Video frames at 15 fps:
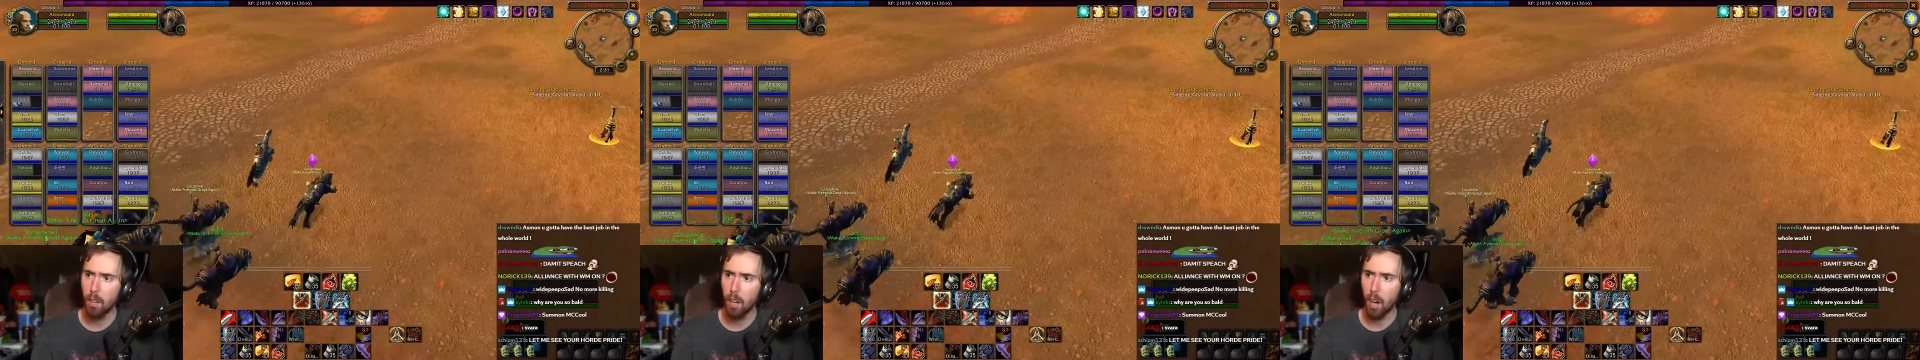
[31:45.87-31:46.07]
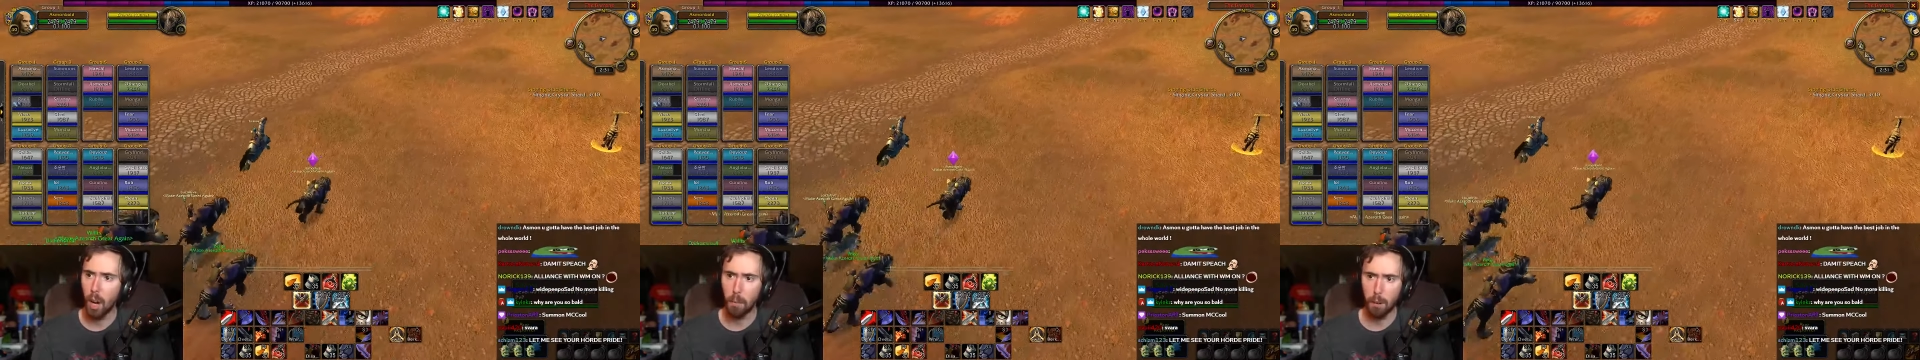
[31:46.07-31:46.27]

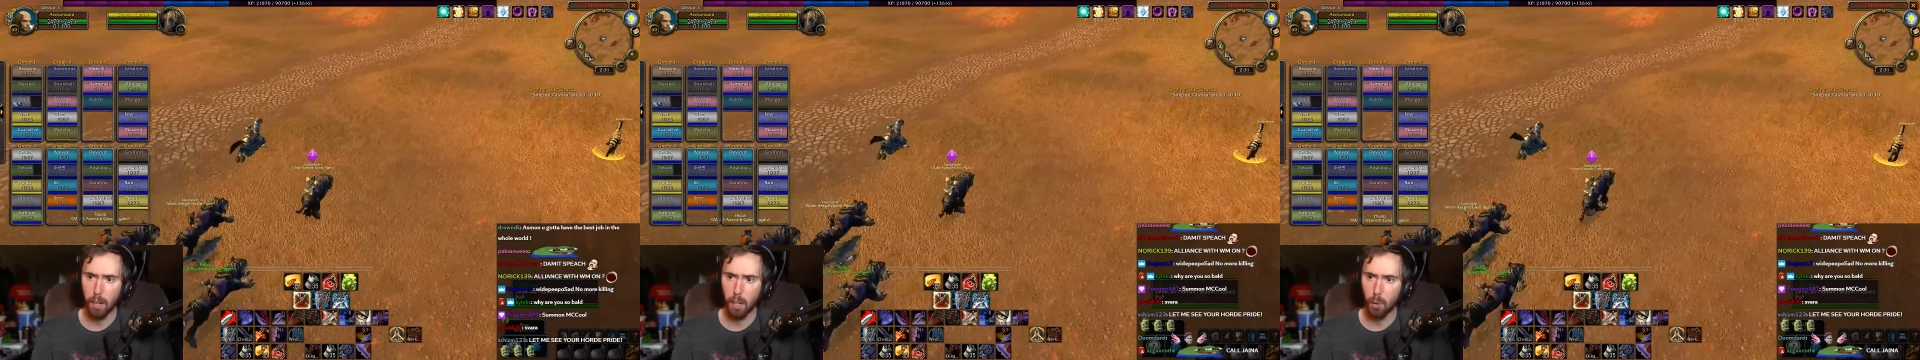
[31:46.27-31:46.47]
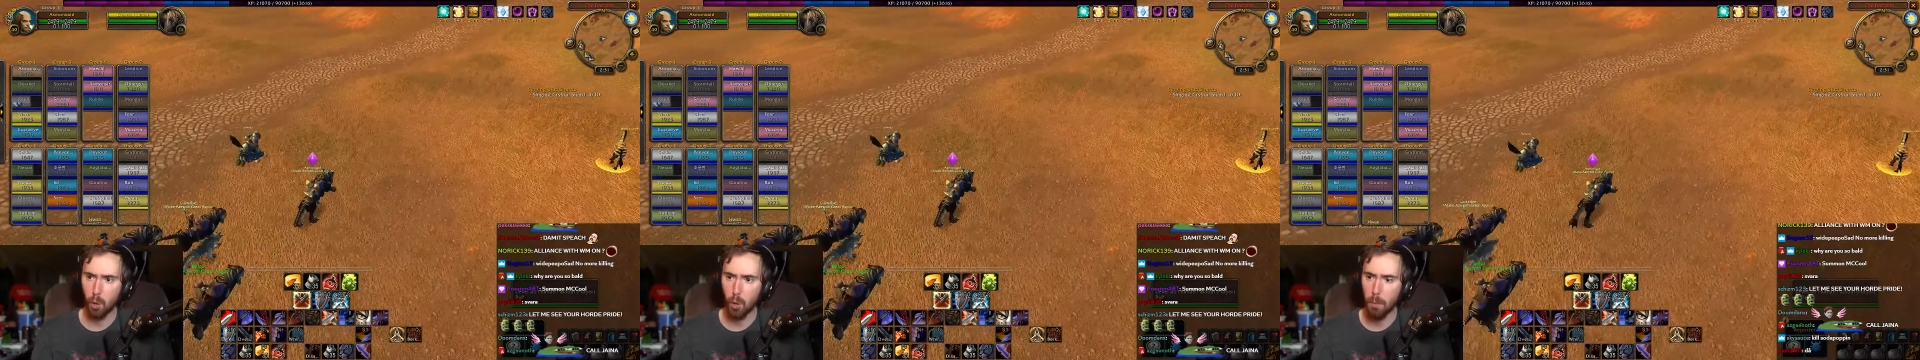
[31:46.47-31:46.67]
Uh, I'm not
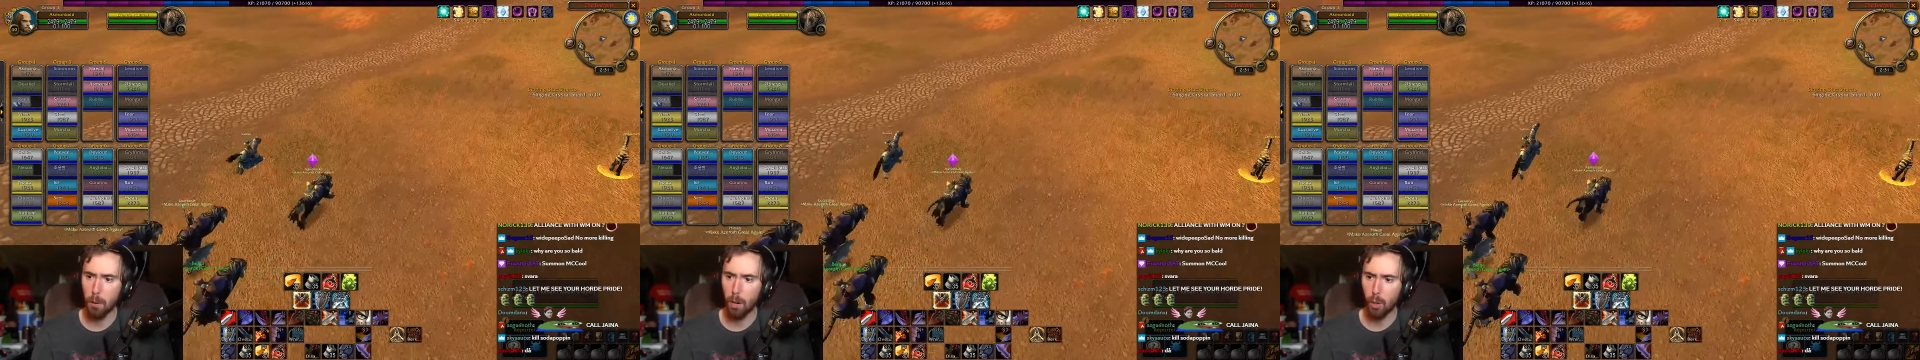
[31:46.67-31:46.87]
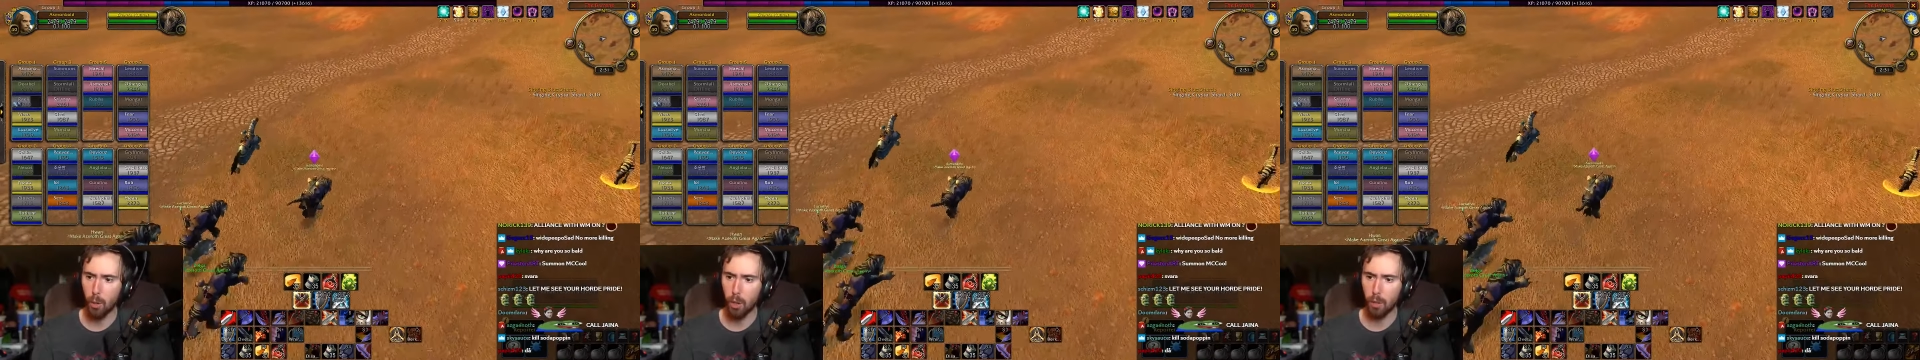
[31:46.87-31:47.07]
going to worry
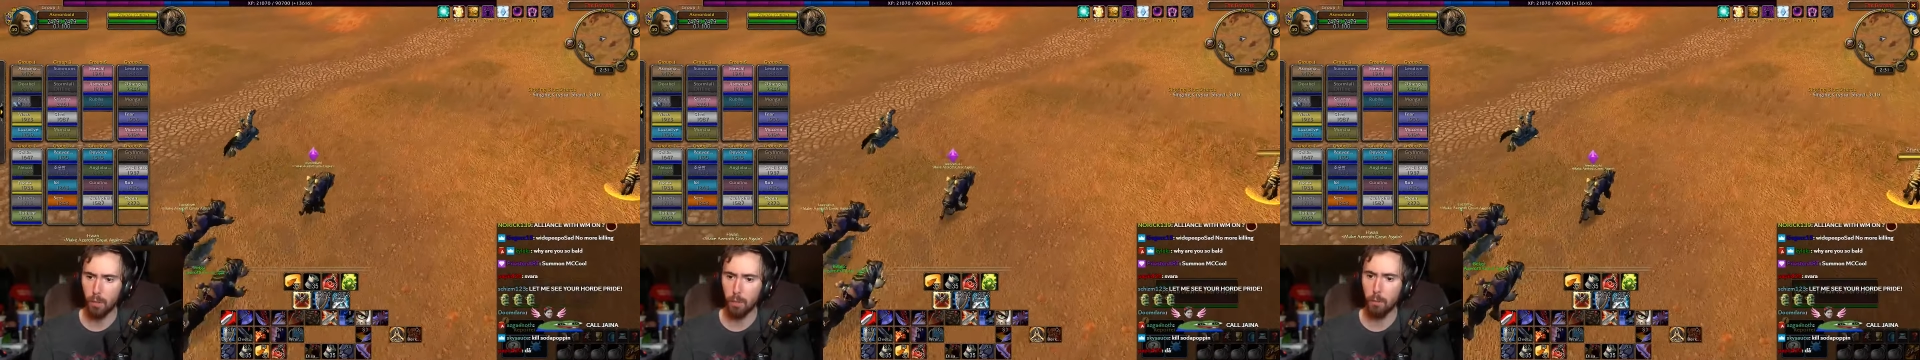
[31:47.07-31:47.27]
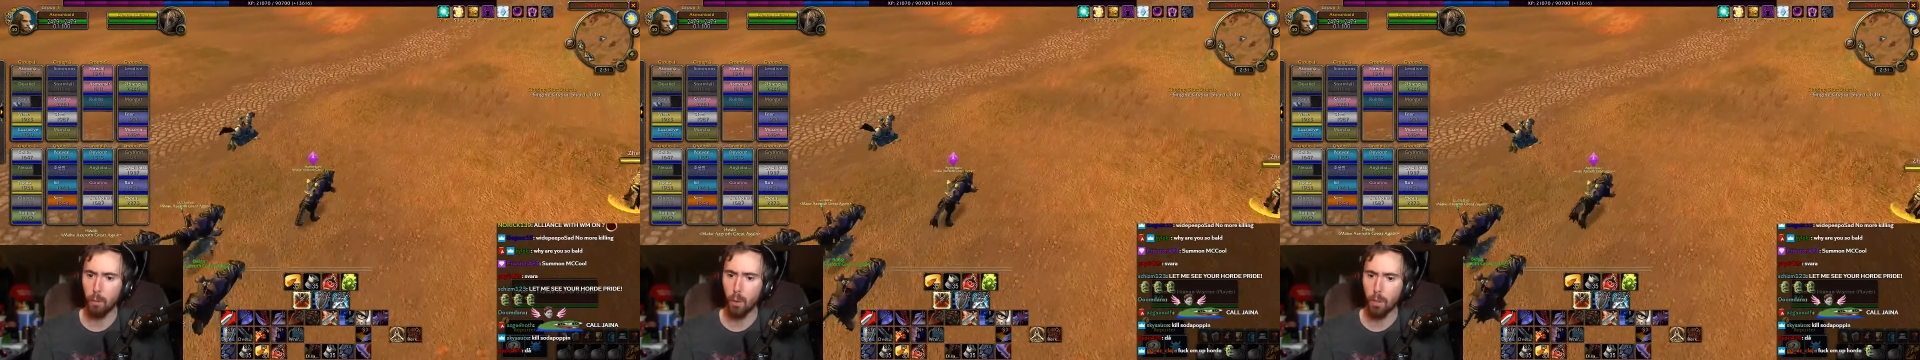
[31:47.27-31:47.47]
about going over
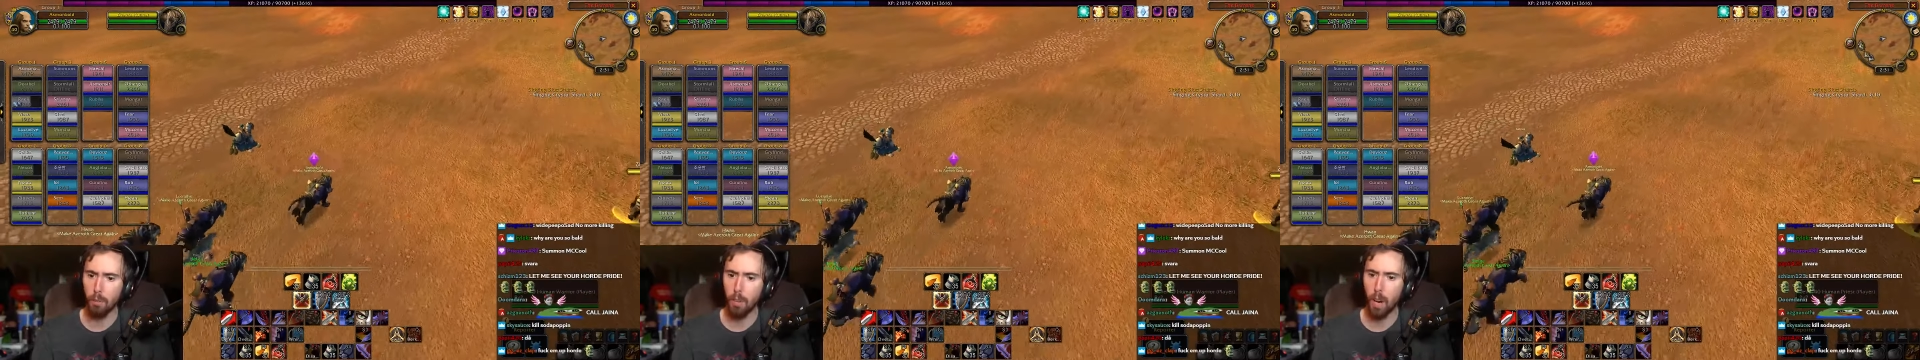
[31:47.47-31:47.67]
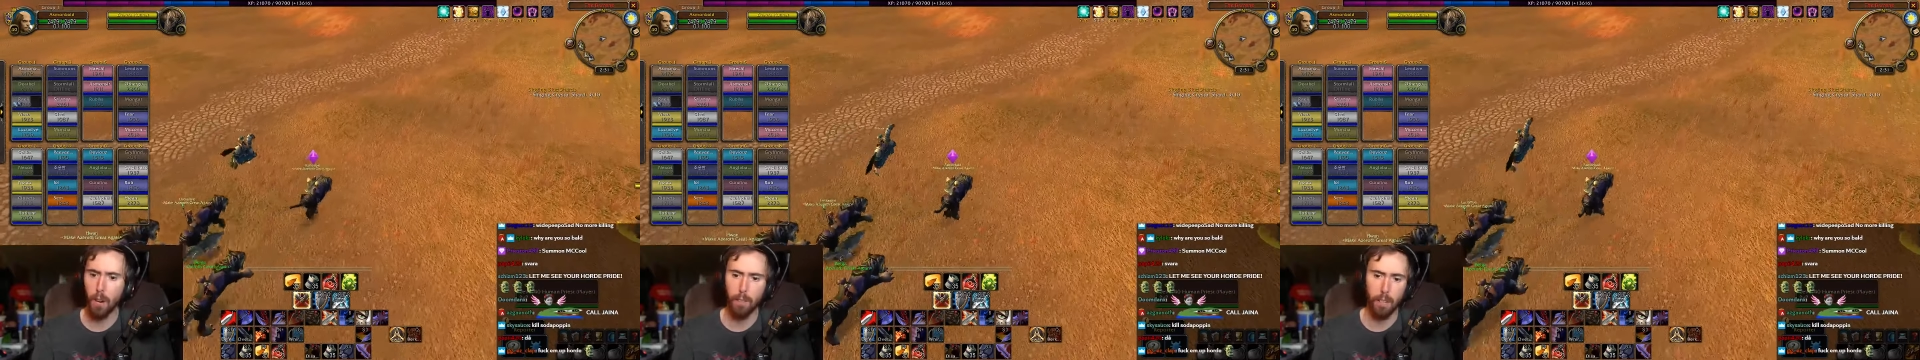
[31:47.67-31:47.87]
to 45.